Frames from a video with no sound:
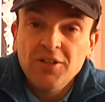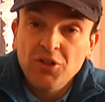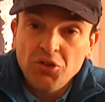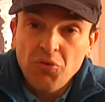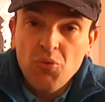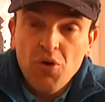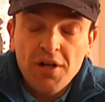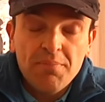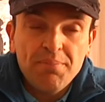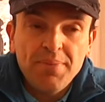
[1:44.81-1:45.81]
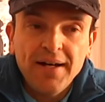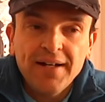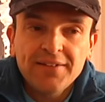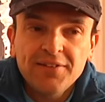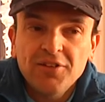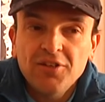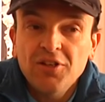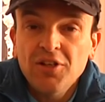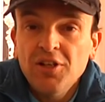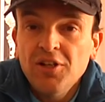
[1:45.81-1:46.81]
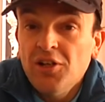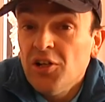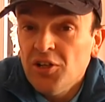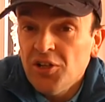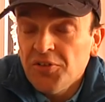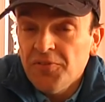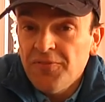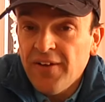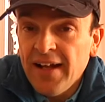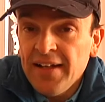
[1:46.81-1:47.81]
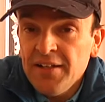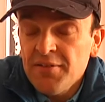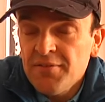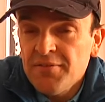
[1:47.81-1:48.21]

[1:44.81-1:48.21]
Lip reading: A lot of work, but a lot of fun,